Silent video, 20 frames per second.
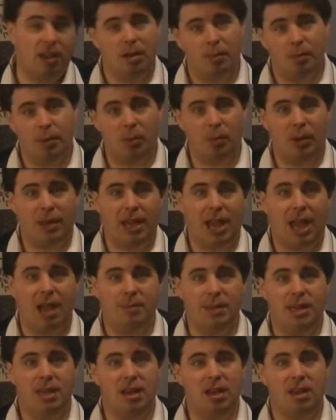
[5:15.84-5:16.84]
But when
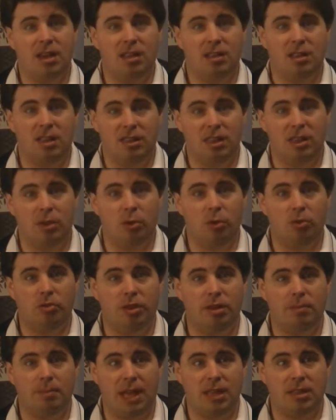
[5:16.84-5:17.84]
Abby heard that the
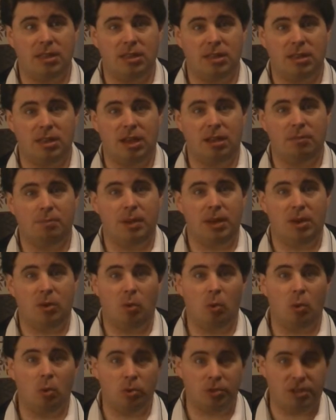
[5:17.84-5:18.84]
Aldrich Mansion had been
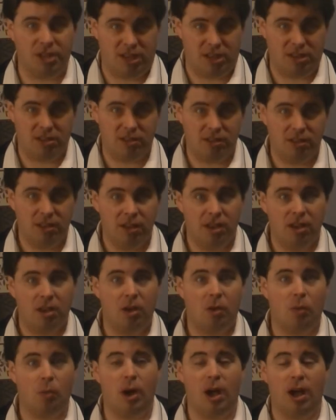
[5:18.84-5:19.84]
haunted,
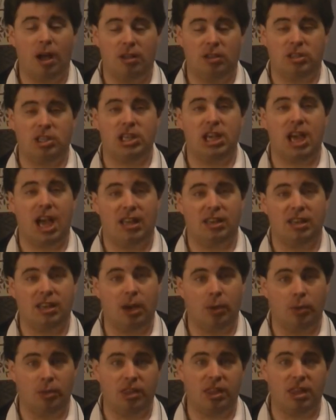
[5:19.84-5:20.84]
well, she had to
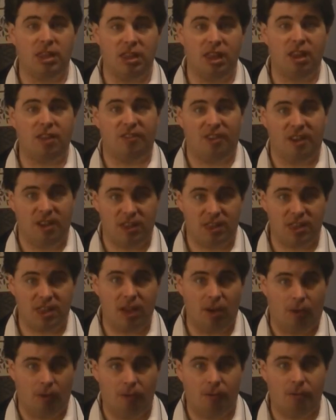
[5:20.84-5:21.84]
go and see this for
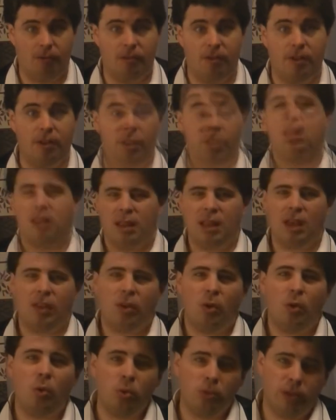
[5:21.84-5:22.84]
herself. Now,
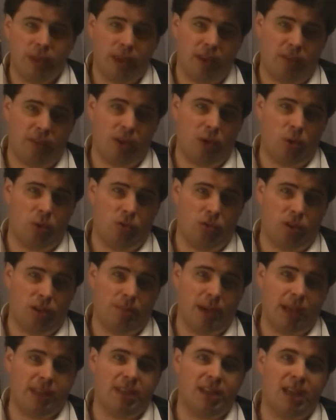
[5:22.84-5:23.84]
the haunting of the
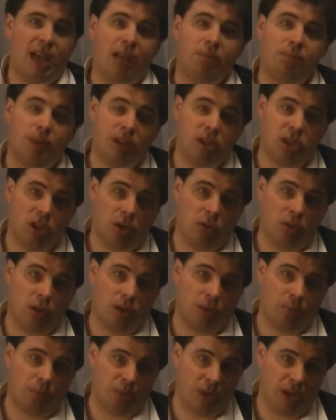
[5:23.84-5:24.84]
Aldrich Mansion had been shown
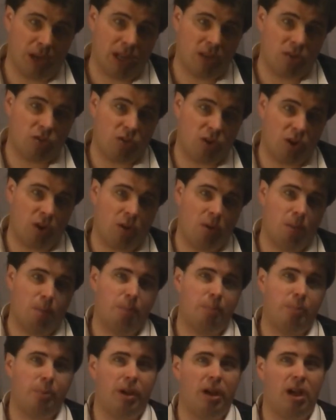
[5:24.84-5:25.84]
in the pre-intro,
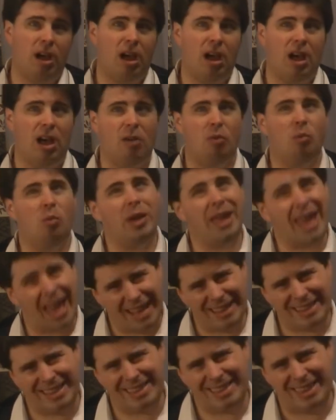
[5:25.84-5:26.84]
but we
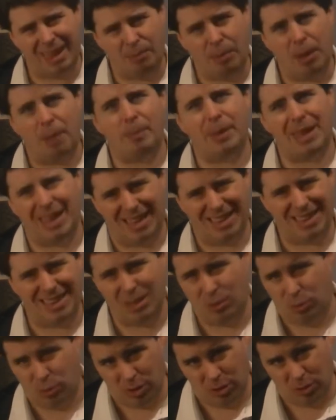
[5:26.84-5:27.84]
had to skip it because
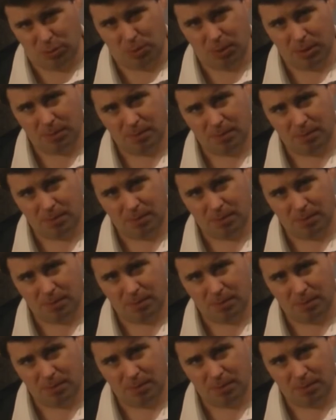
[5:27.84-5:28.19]
YouTube.